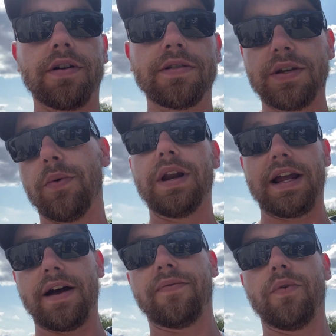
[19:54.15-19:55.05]
see what I
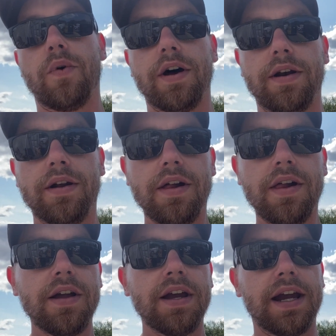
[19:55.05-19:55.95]
got for one,
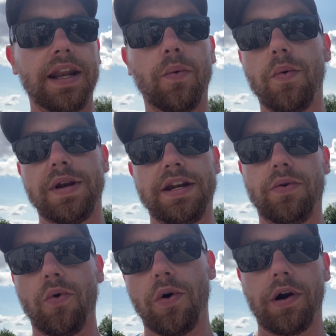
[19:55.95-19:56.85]
and then what we need
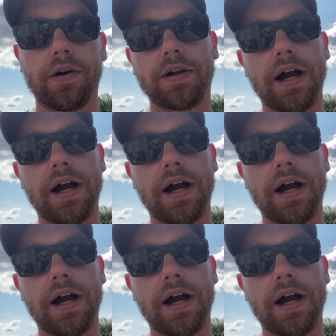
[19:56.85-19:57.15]
to order.